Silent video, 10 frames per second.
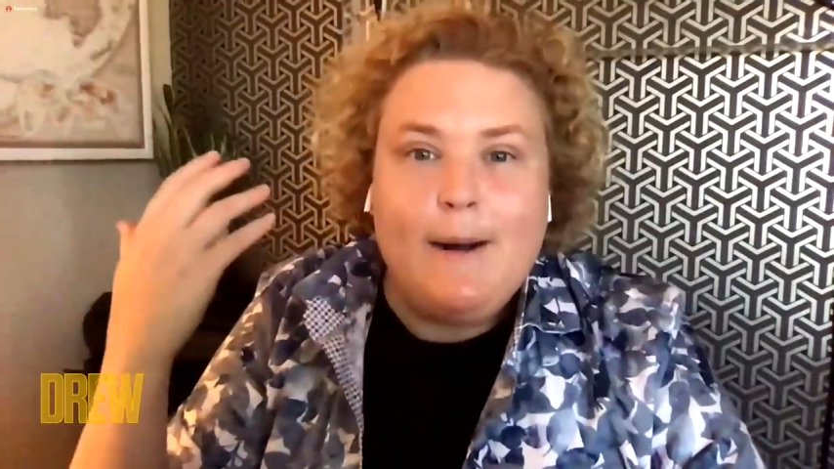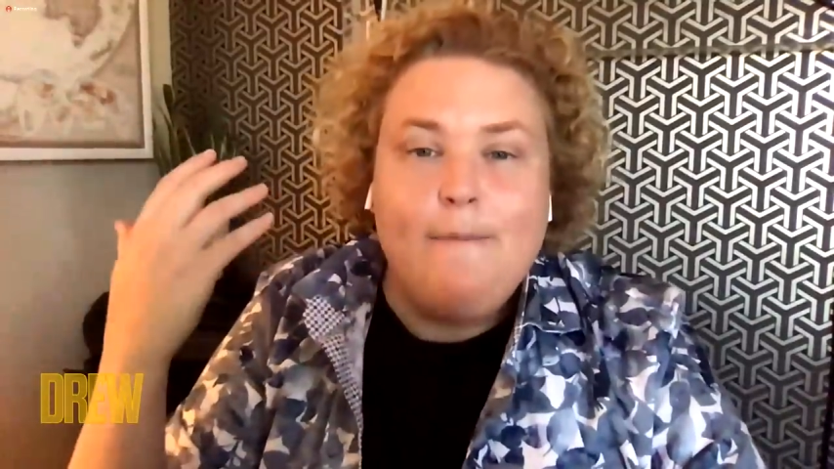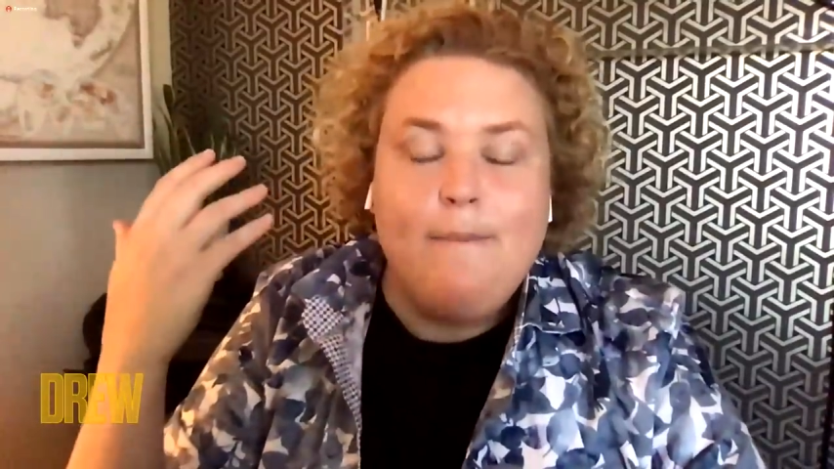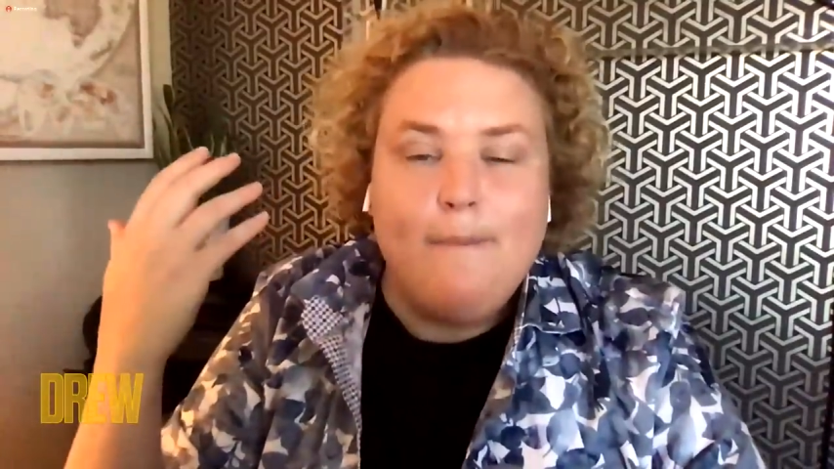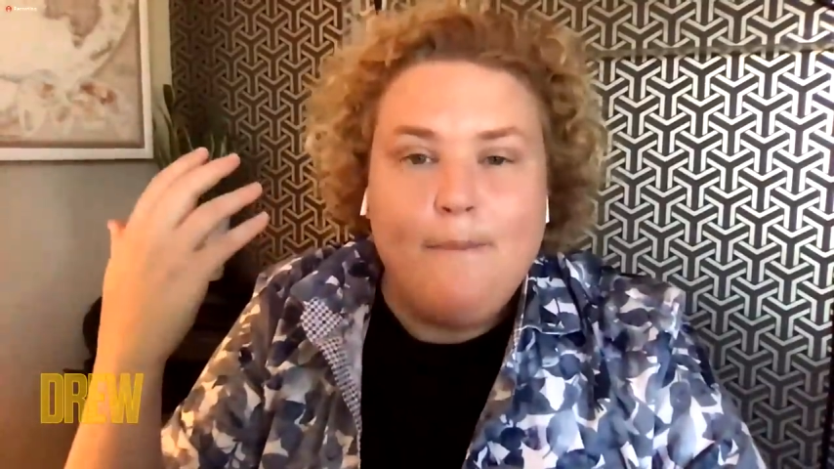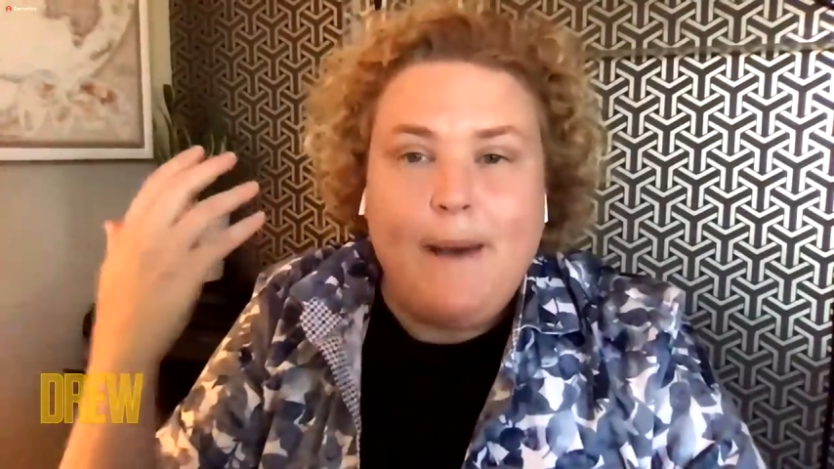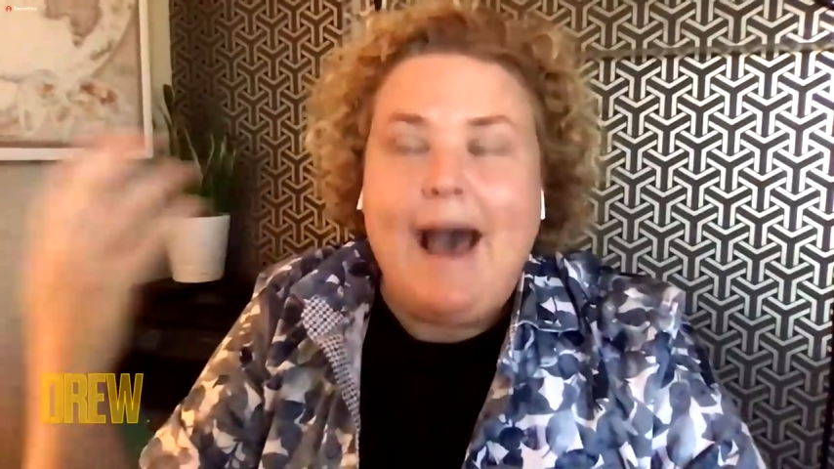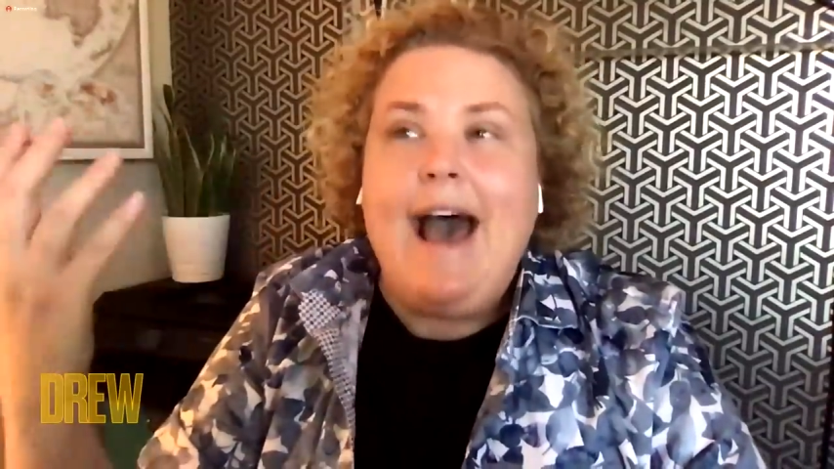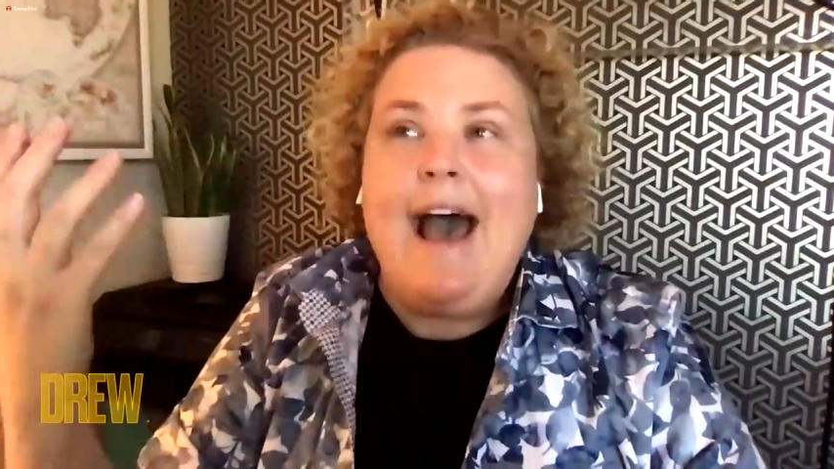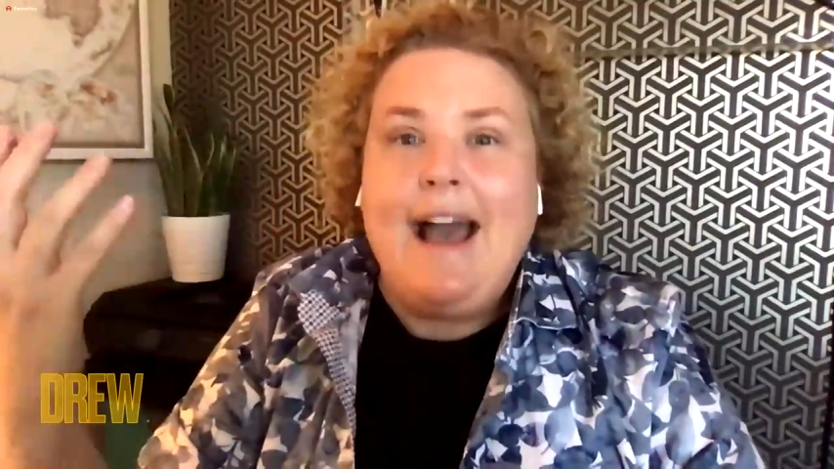a um,
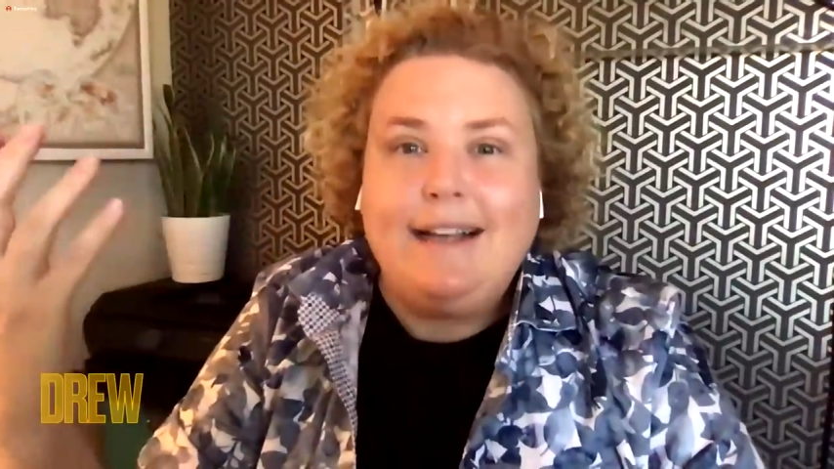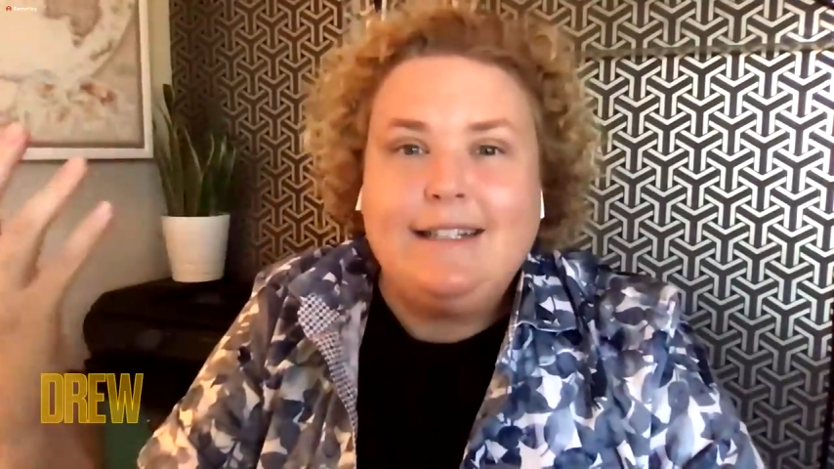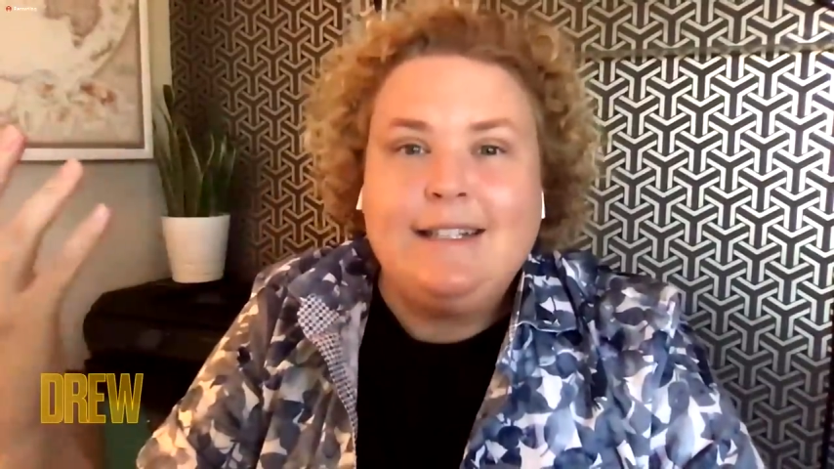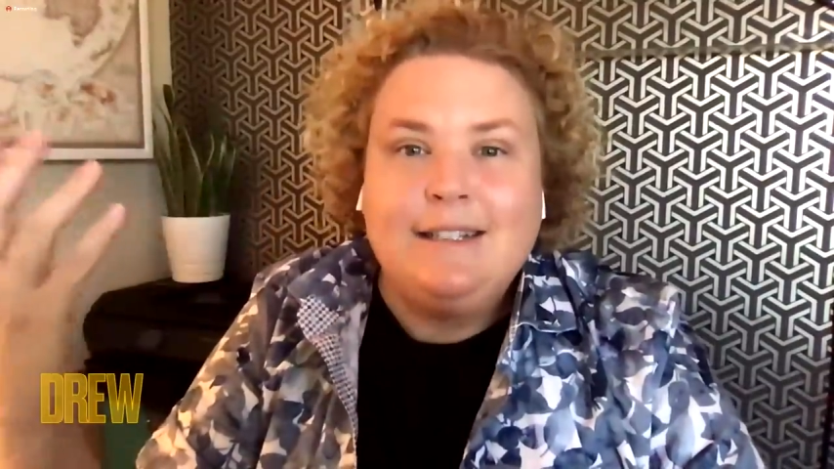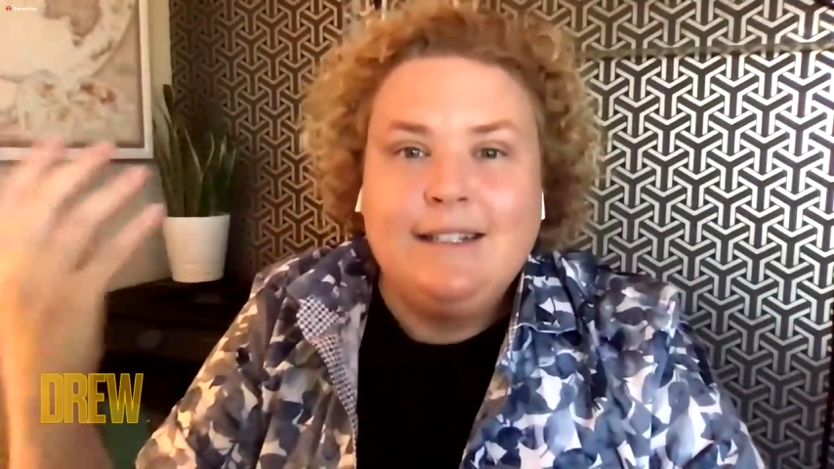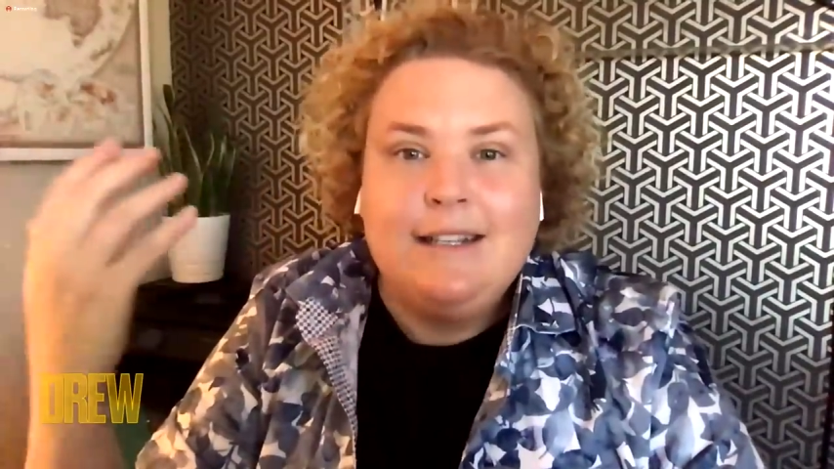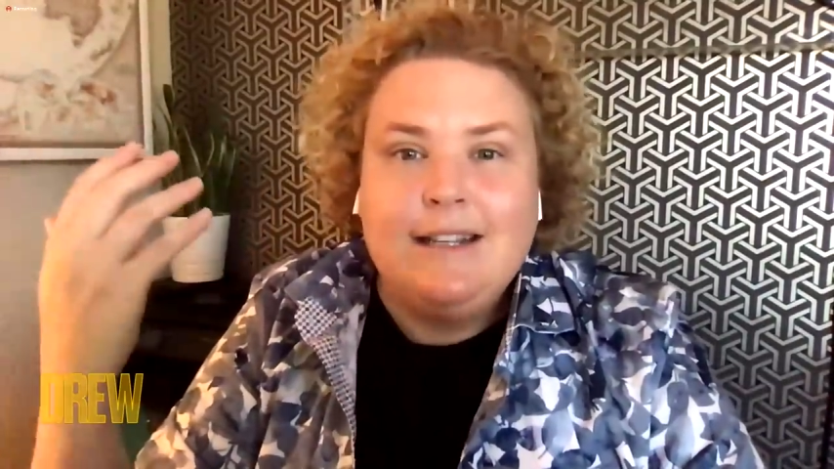pact